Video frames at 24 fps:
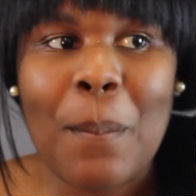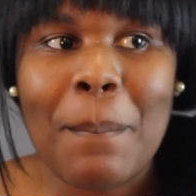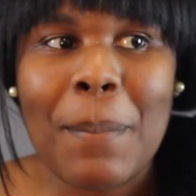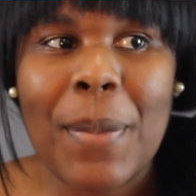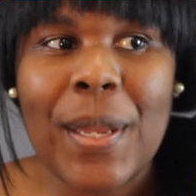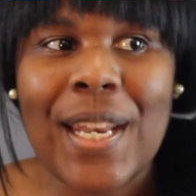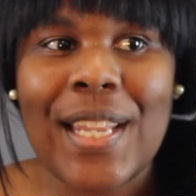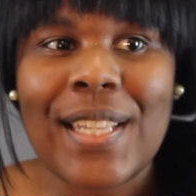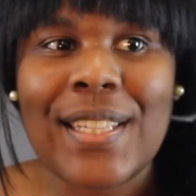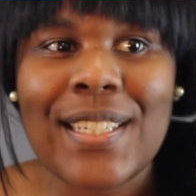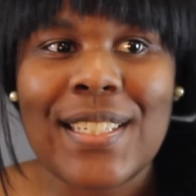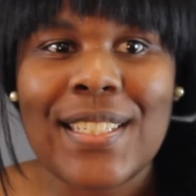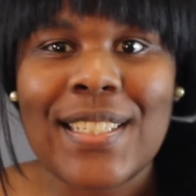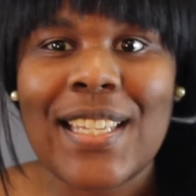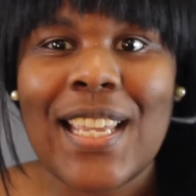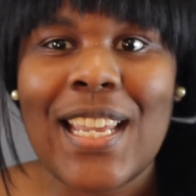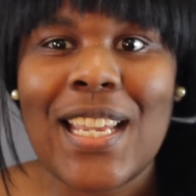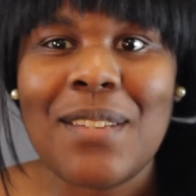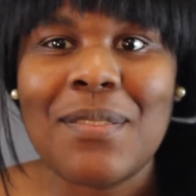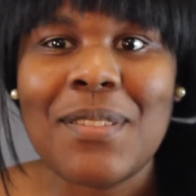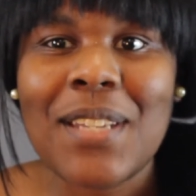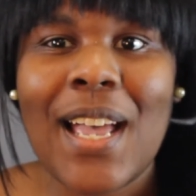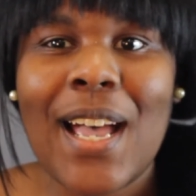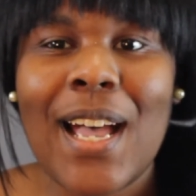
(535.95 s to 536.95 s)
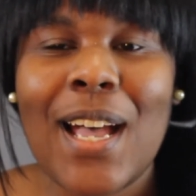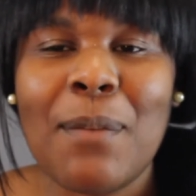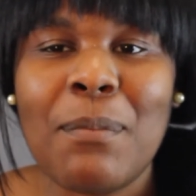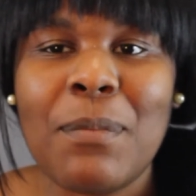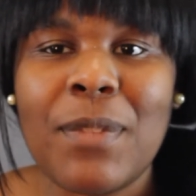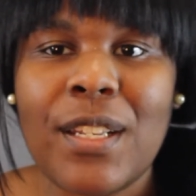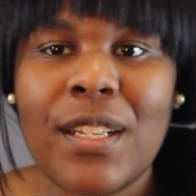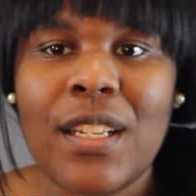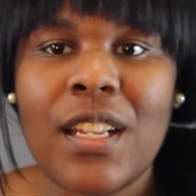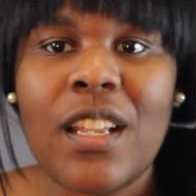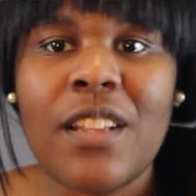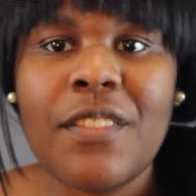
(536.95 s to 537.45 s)
but at the same
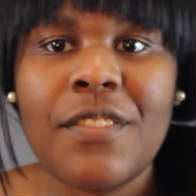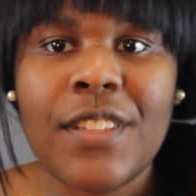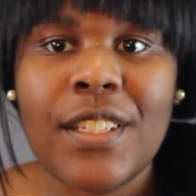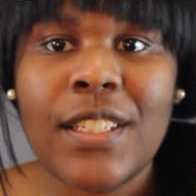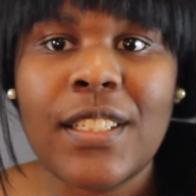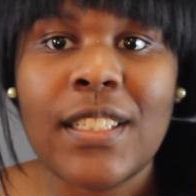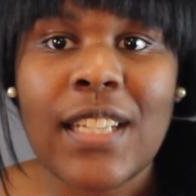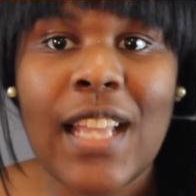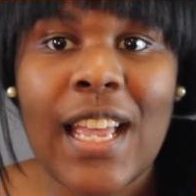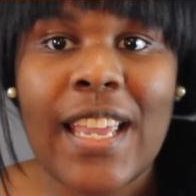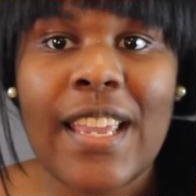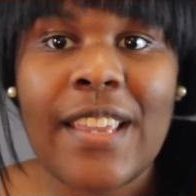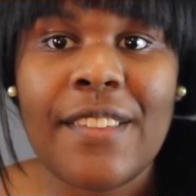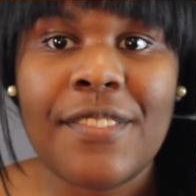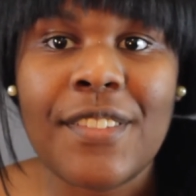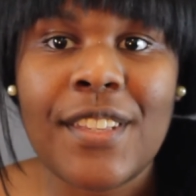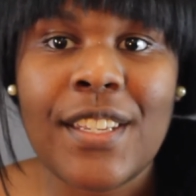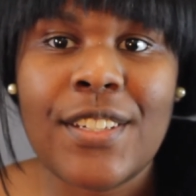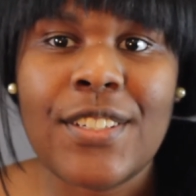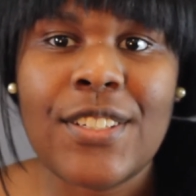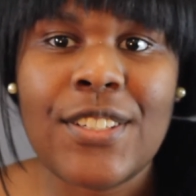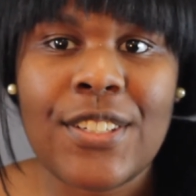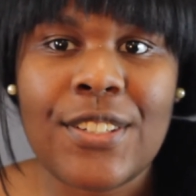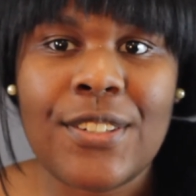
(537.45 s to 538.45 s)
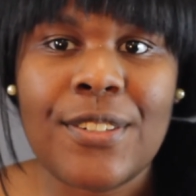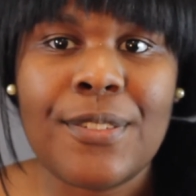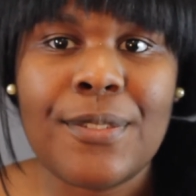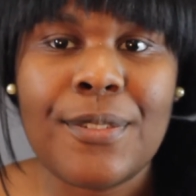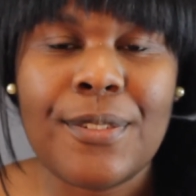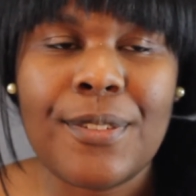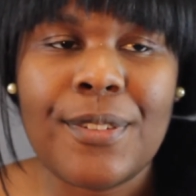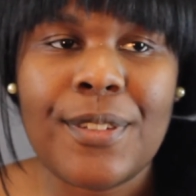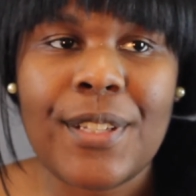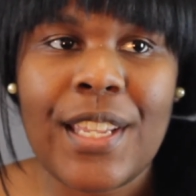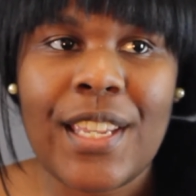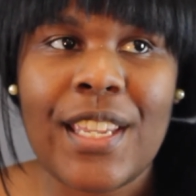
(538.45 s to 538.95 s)
time love the life that you
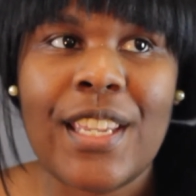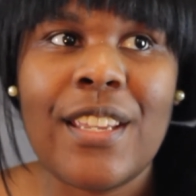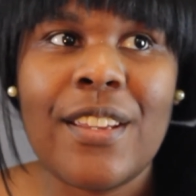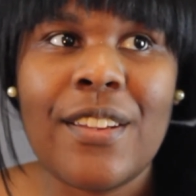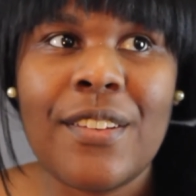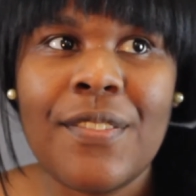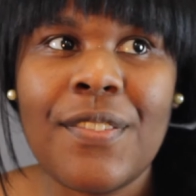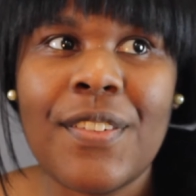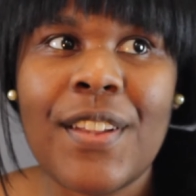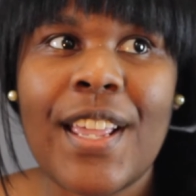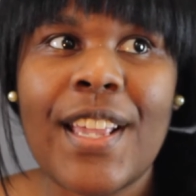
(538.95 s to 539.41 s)
live.